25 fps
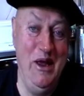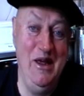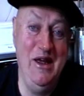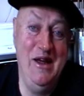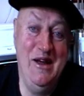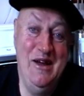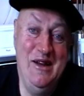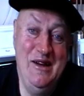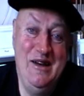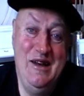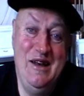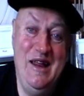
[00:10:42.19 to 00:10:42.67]
be
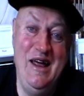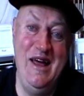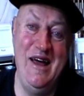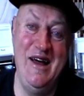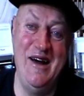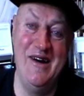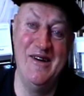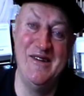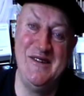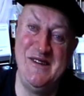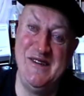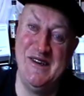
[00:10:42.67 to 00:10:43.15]

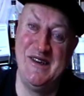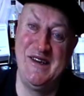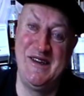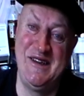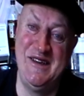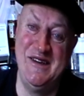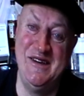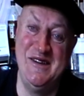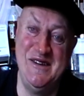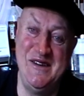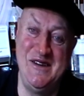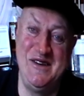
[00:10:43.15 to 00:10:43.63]
allowed to
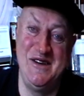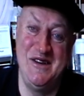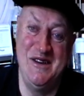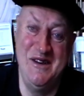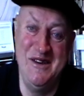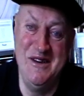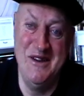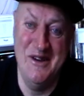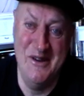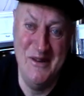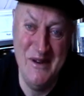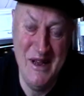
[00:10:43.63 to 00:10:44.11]

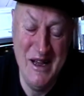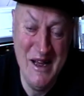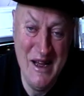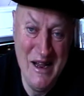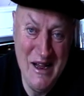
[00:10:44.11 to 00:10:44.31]
continue.